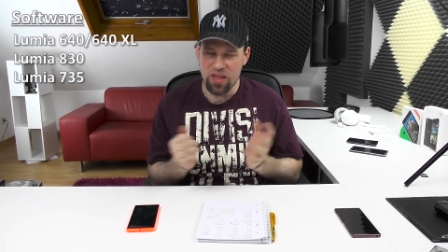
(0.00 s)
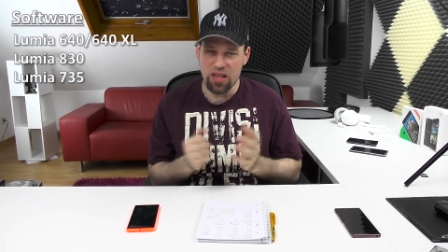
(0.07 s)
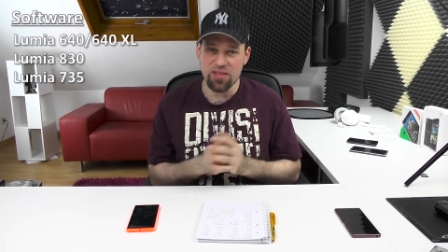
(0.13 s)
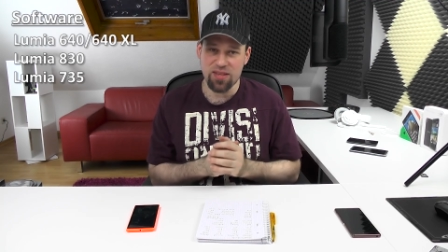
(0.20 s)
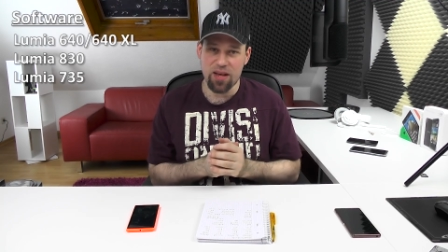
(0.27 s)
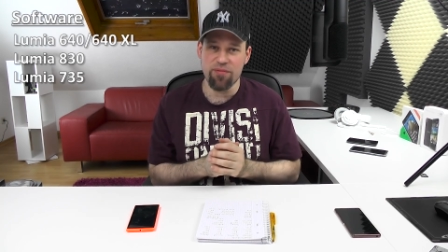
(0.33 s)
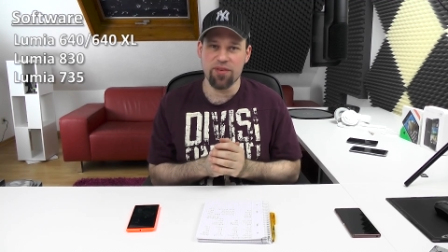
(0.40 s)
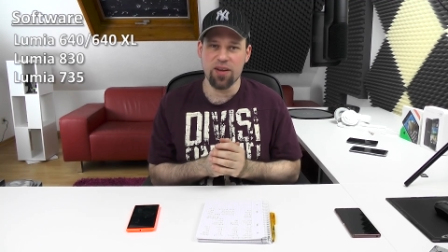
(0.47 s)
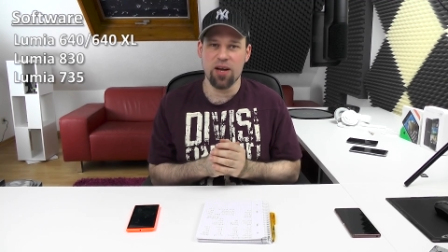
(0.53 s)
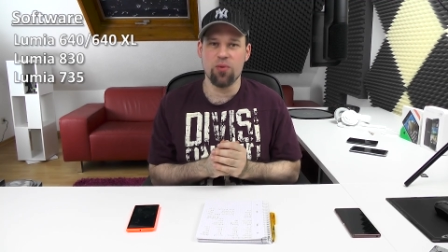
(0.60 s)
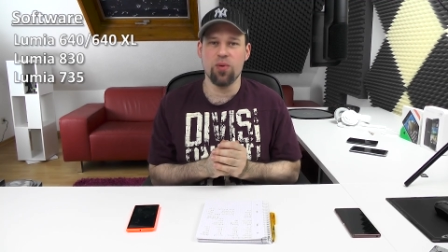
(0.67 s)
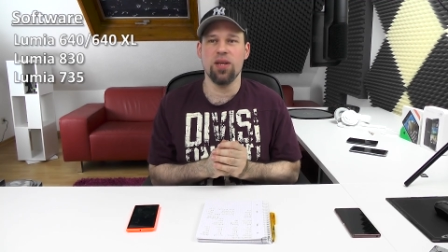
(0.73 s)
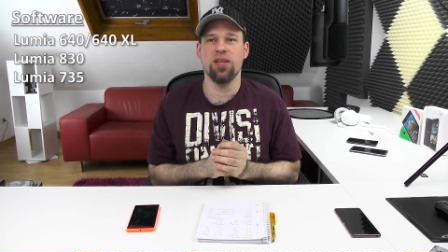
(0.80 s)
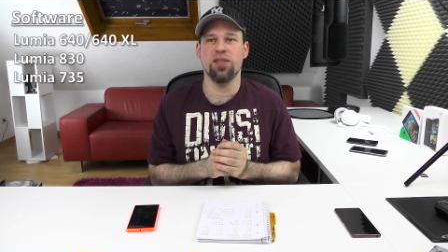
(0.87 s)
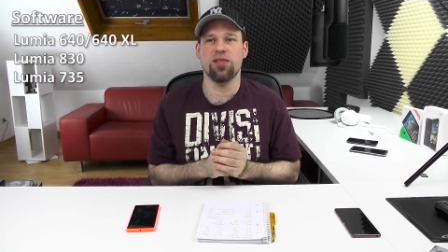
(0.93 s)
Something I
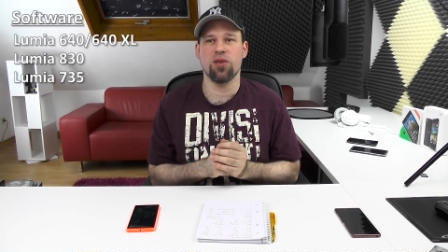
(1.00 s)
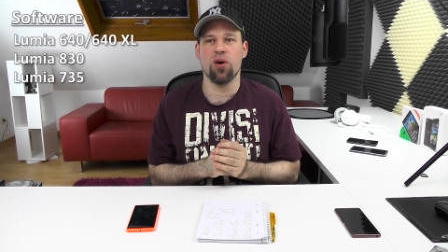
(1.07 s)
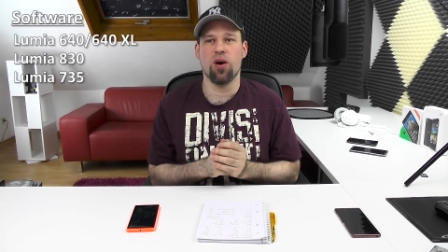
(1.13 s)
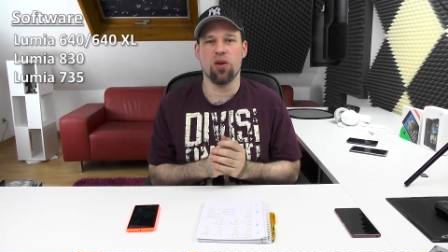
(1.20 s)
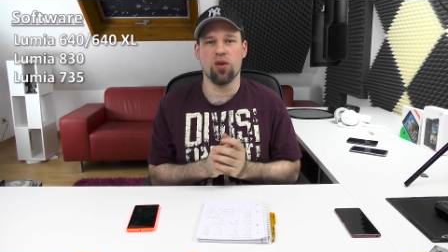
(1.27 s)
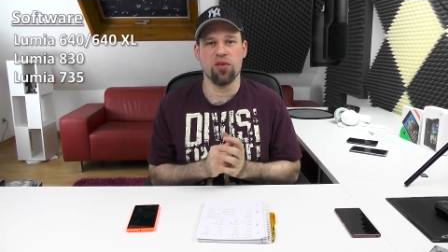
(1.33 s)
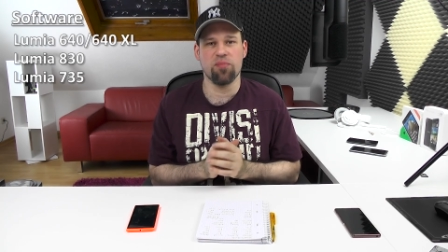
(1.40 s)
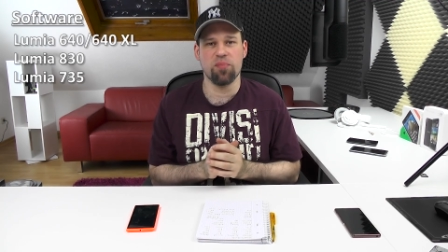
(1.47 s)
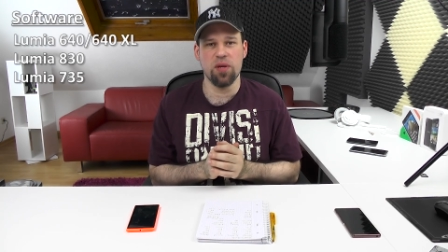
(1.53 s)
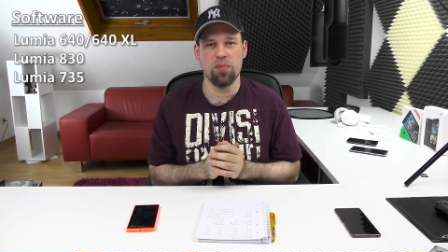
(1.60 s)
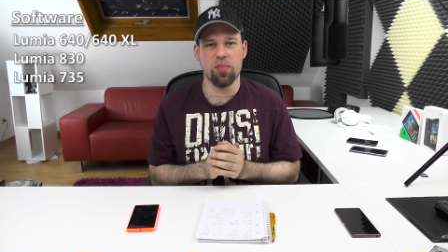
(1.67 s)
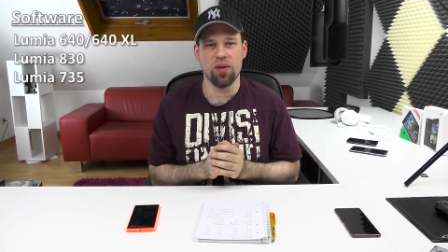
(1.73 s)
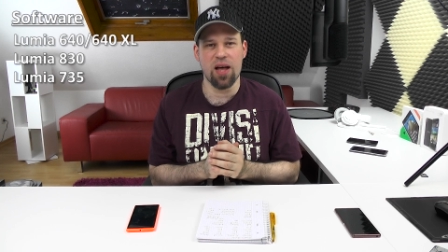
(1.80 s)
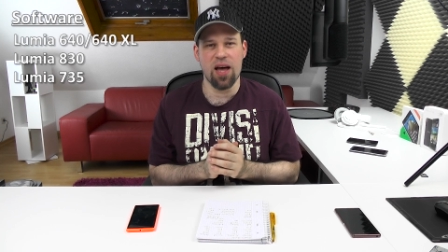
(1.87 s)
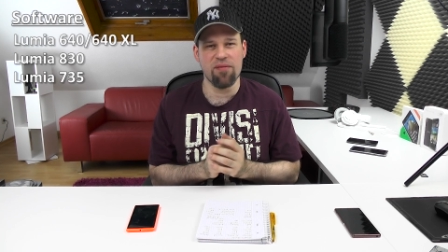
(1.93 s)
really saw a lot of
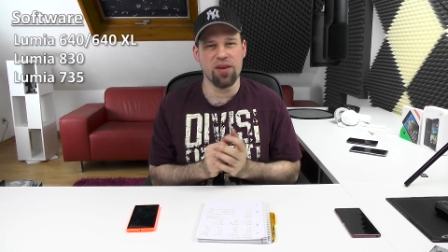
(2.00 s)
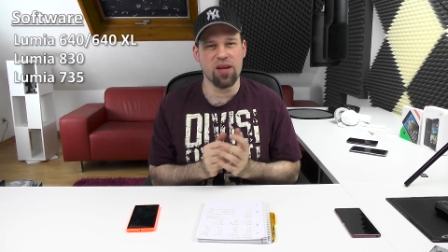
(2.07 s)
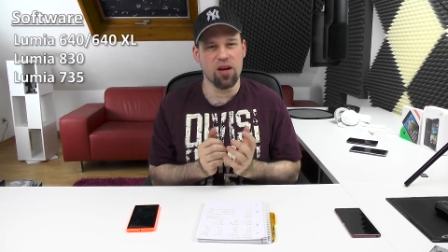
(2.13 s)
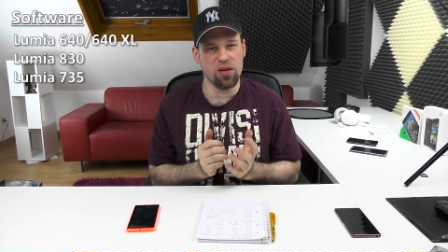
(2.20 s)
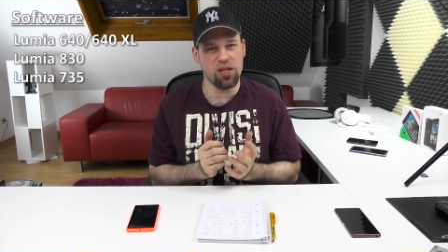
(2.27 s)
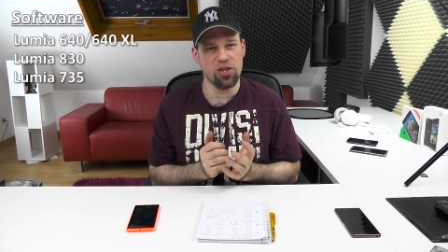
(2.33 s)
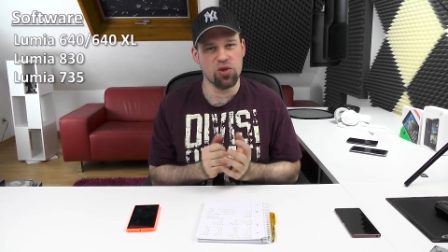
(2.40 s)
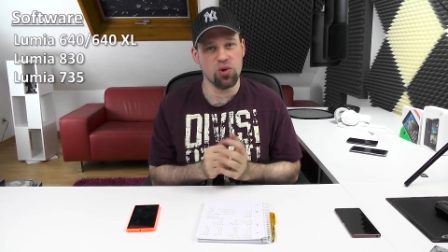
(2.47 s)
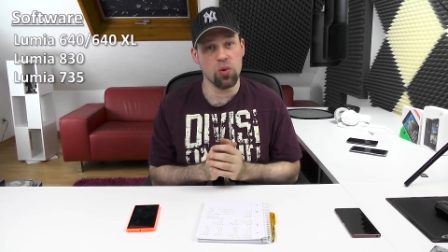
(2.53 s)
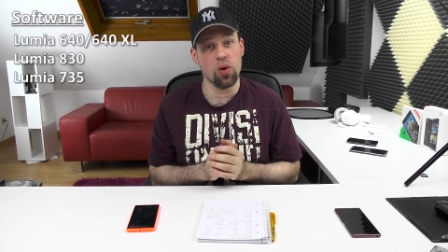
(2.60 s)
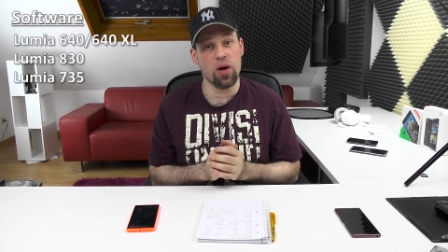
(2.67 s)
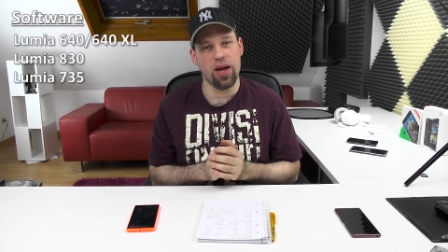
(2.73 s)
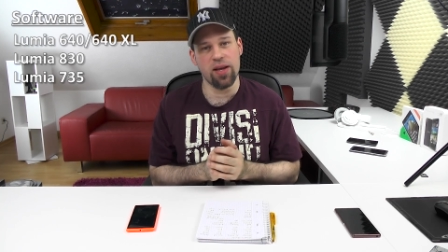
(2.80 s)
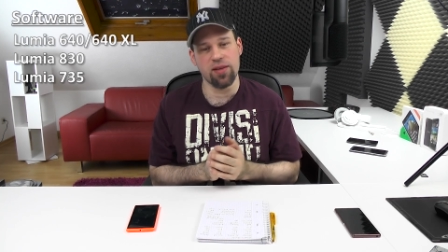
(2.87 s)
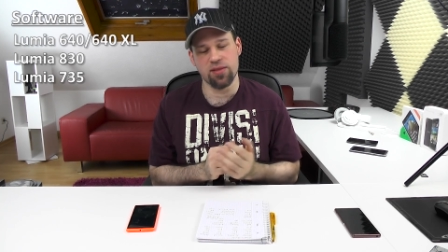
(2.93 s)
people having an issue,
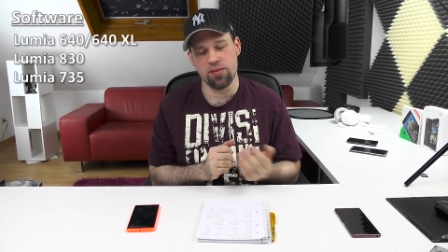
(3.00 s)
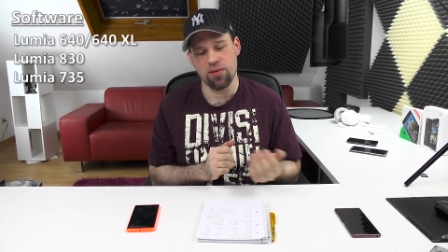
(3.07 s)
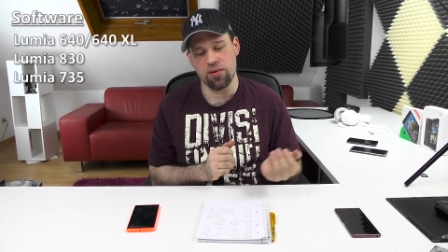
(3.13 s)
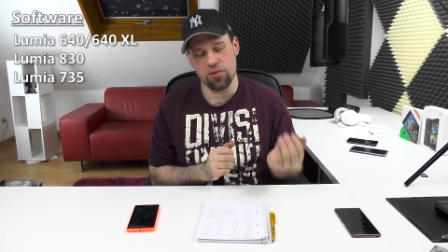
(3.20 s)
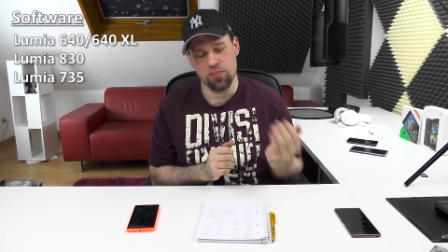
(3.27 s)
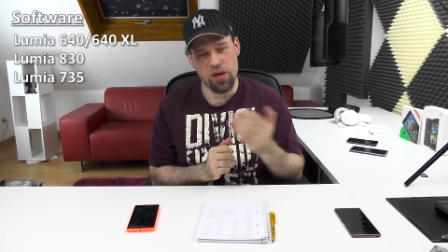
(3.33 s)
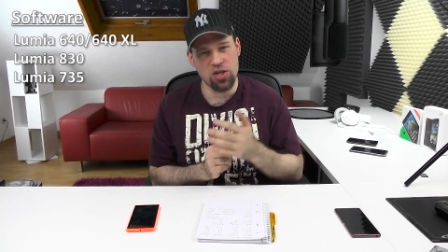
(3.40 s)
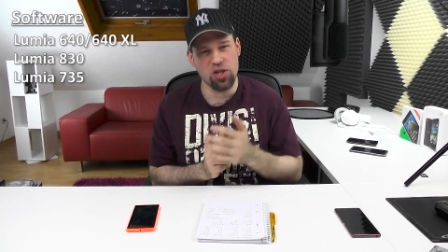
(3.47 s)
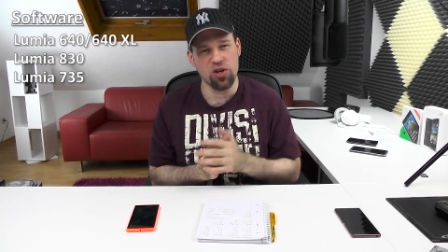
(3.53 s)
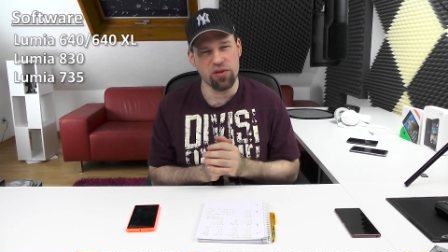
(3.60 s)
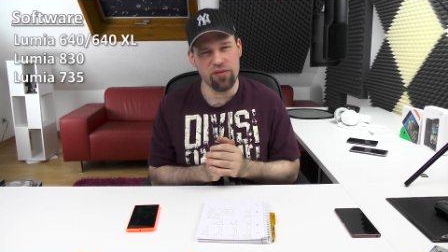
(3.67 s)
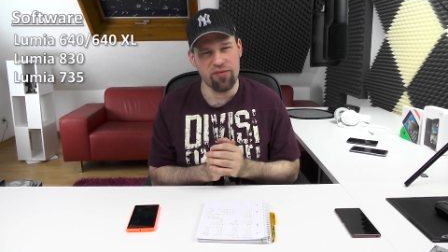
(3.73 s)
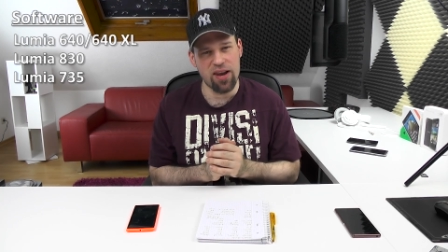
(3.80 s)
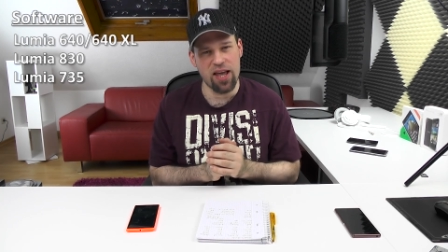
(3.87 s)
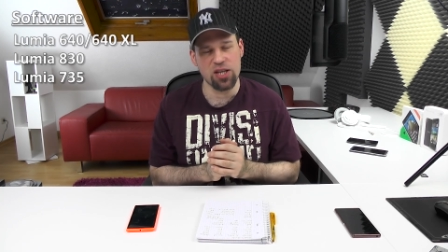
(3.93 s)
especially on
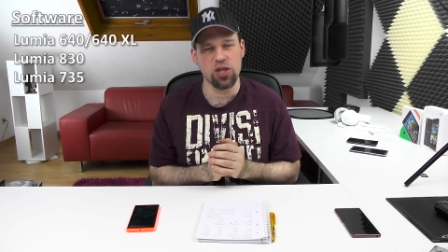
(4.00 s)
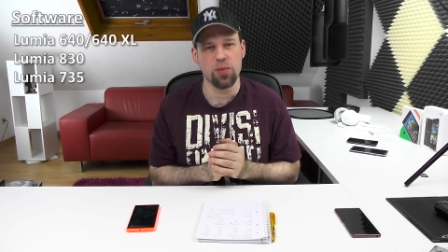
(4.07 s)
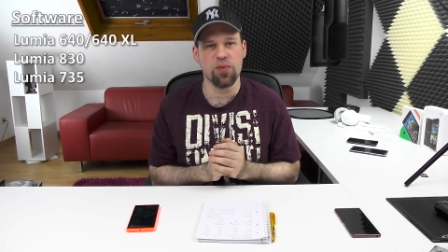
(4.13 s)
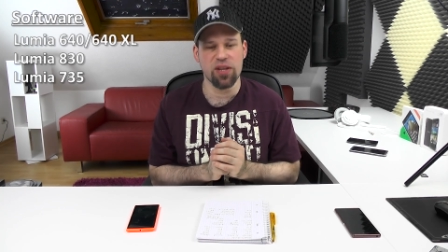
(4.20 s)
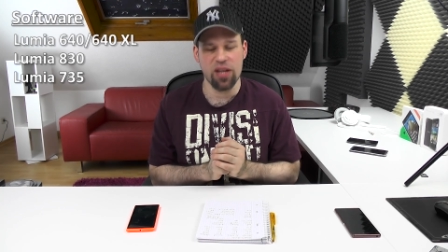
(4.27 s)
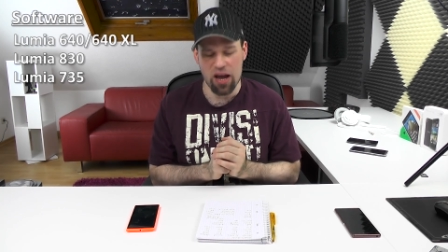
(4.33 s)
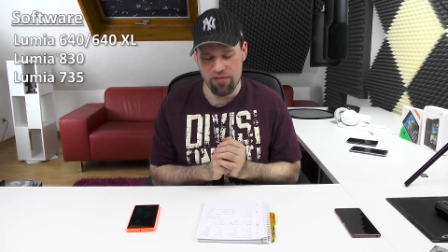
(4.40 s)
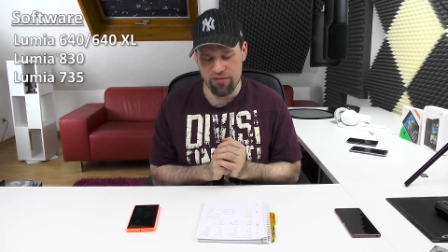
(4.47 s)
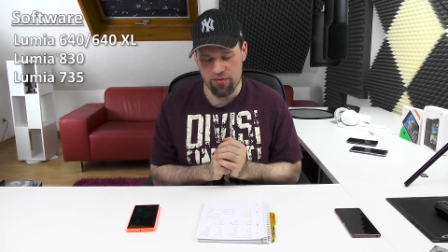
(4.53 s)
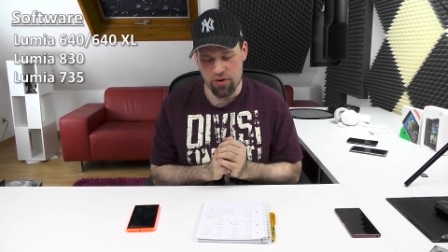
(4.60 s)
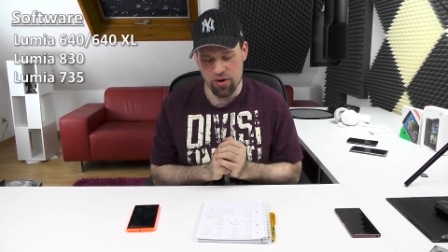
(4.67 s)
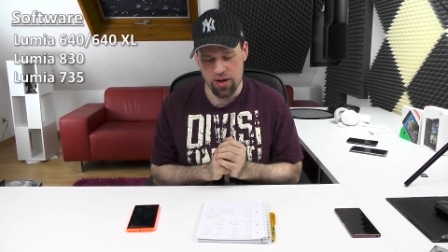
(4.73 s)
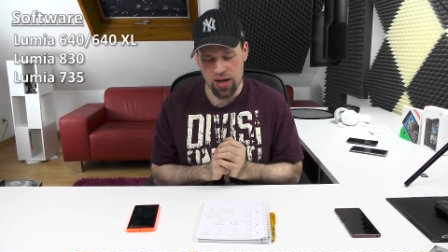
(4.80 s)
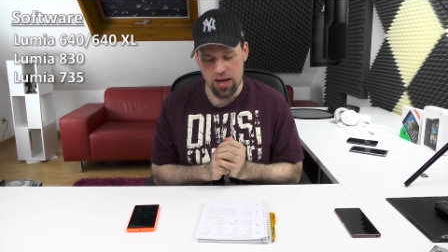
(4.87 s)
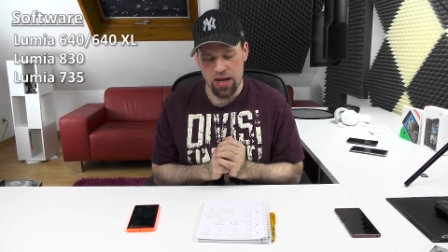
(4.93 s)
the flagship, the
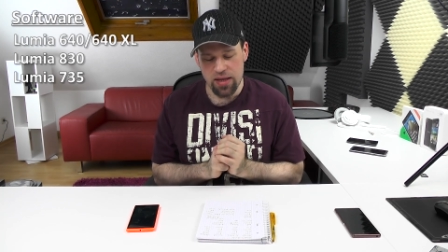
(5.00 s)
930.